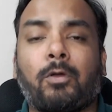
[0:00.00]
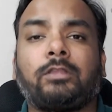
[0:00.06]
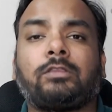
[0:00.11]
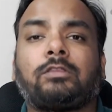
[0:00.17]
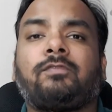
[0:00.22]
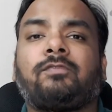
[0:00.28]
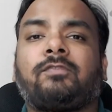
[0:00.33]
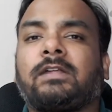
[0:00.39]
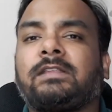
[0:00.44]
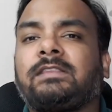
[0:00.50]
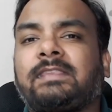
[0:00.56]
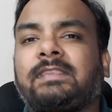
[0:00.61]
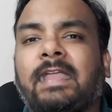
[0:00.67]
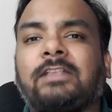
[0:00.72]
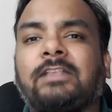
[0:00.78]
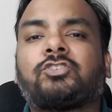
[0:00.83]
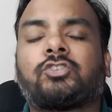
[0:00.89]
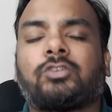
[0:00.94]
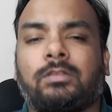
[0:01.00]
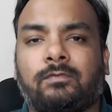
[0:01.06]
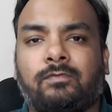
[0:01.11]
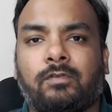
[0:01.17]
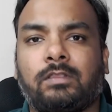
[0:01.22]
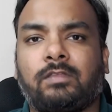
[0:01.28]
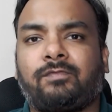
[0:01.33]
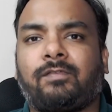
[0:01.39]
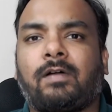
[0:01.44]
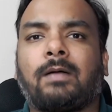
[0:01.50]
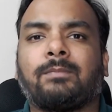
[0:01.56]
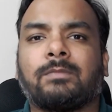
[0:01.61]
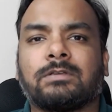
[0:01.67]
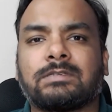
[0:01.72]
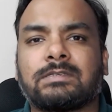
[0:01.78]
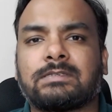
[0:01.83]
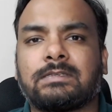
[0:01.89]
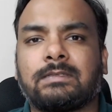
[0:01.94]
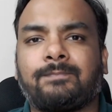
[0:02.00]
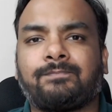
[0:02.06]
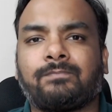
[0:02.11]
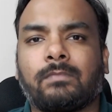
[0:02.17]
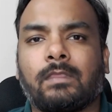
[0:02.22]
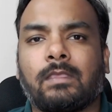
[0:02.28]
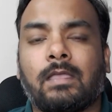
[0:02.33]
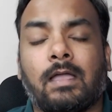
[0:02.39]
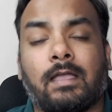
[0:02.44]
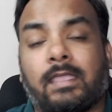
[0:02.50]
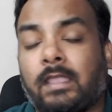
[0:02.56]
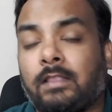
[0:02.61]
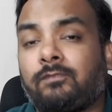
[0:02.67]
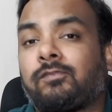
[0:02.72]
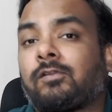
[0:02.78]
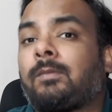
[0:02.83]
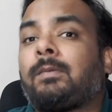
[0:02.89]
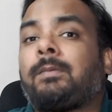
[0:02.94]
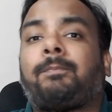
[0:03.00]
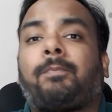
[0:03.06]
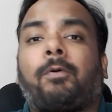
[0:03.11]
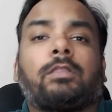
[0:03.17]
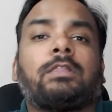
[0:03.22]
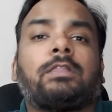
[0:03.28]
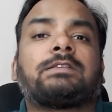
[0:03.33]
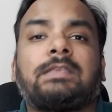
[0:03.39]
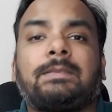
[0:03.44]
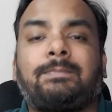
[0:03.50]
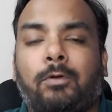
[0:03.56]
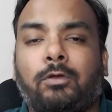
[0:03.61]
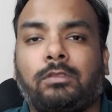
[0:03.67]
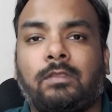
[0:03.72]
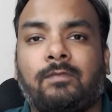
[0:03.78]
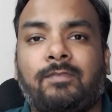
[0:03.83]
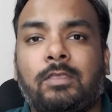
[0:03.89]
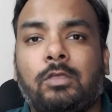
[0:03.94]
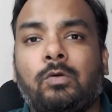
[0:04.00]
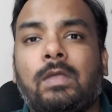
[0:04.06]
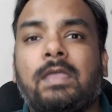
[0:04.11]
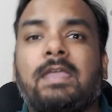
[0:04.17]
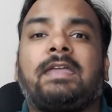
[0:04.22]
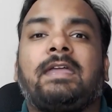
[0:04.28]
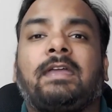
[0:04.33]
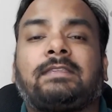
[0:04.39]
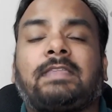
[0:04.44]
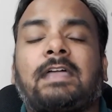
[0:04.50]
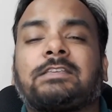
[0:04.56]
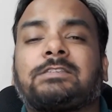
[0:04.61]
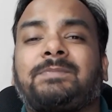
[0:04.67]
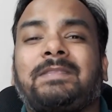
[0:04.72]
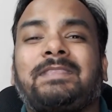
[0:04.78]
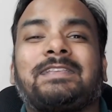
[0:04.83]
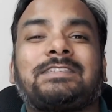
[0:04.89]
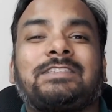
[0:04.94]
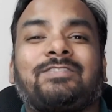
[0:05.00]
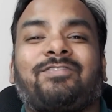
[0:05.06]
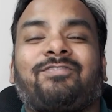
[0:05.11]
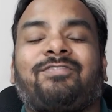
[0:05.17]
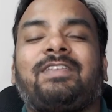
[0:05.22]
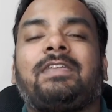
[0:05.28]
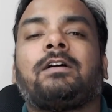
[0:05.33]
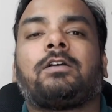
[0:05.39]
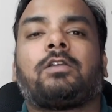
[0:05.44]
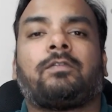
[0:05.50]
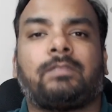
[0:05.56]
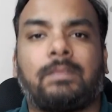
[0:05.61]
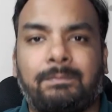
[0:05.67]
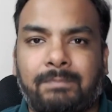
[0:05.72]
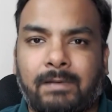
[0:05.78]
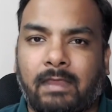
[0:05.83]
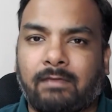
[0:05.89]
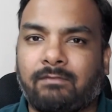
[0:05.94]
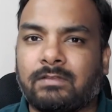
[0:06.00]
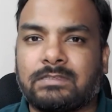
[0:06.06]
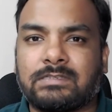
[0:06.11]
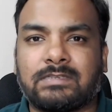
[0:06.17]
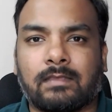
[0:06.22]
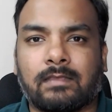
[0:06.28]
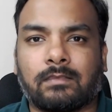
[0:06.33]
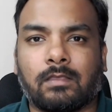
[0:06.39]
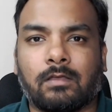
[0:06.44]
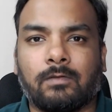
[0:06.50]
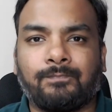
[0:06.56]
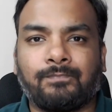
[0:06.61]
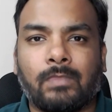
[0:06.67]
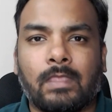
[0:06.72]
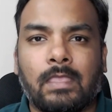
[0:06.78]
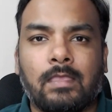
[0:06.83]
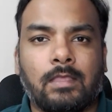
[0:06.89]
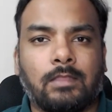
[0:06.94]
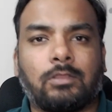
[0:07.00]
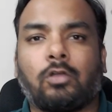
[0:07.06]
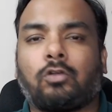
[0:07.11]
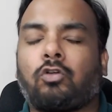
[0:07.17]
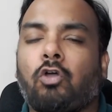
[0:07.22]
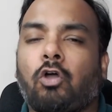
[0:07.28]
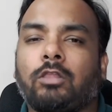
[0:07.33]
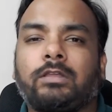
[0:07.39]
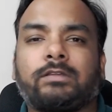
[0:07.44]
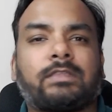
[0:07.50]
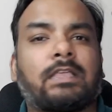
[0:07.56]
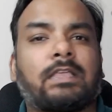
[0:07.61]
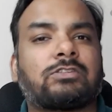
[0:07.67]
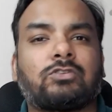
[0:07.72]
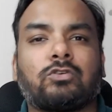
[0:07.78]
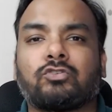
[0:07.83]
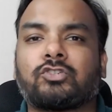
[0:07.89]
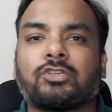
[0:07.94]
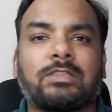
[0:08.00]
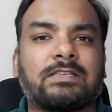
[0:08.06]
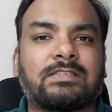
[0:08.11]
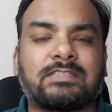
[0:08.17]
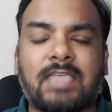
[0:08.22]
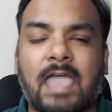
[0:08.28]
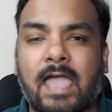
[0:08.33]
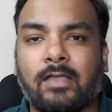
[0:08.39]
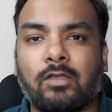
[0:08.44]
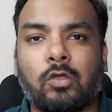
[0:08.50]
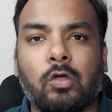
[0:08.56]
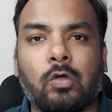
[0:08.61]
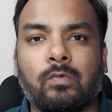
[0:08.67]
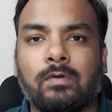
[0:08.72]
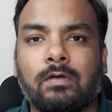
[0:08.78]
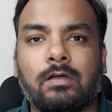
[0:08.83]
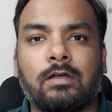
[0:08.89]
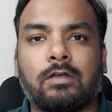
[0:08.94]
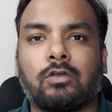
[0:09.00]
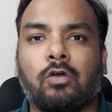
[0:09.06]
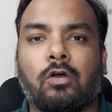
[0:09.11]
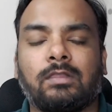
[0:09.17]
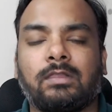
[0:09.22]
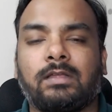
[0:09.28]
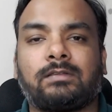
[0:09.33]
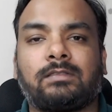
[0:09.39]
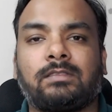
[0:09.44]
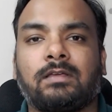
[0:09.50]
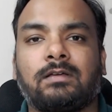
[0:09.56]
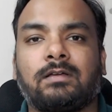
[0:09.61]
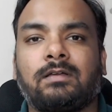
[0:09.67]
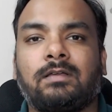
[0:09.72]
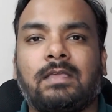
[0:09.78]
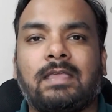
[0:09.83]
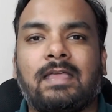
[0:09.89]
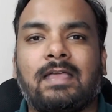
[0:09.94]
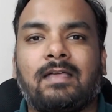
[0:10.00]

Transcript: point of contention for the farmers? Again, from a policy point of view, it has been this fear of the private sector. Now, call it a socialist hangover, call it the